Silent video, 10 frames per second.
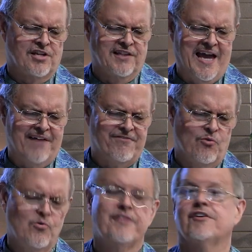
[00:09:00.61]
to laugh
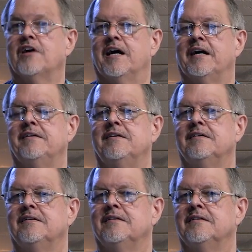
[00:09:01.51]
with God
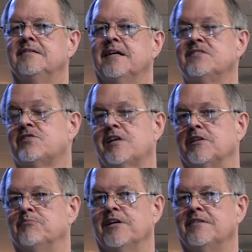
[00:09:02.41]
and
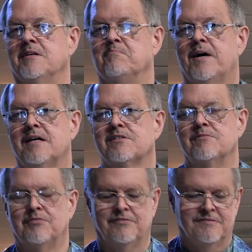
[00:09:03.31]
celebrate the
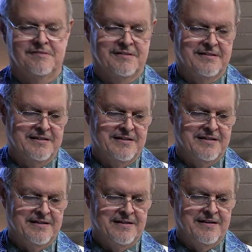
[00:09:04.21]
impossible.
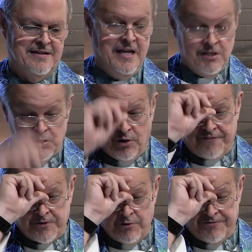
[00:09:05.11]
Too
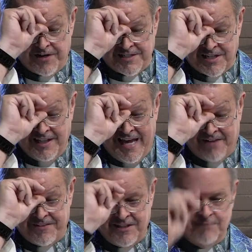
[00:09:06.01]
often we forget to
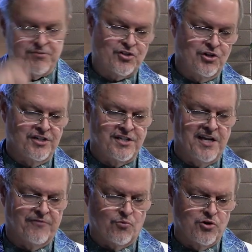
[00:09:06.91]
laugh at the
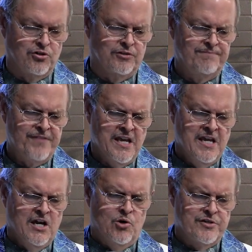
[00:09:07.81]
absurdity of a world
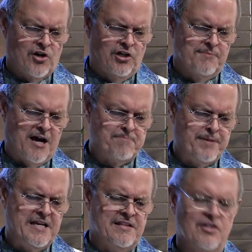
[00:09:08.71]
who is all about
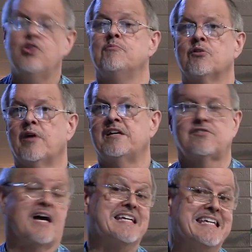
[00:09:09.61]
pitting the human
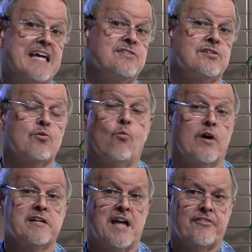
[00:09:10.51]
race against
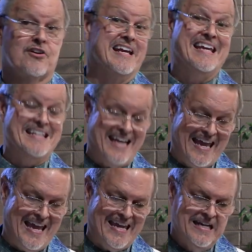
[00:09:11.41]
one another in
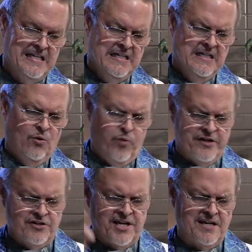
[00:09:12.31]
a
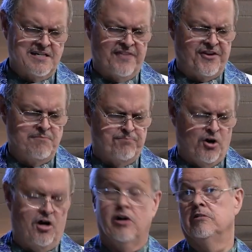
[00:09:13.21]
winner-take-nothing
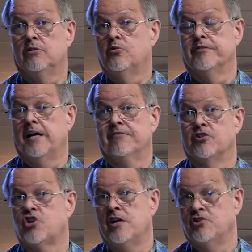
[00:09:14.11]
brawl over
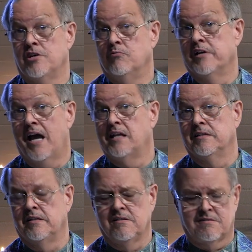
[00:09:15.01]
ever-changing
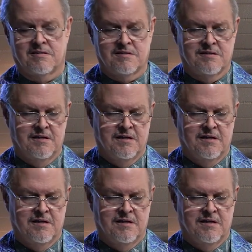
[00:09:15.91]
realities.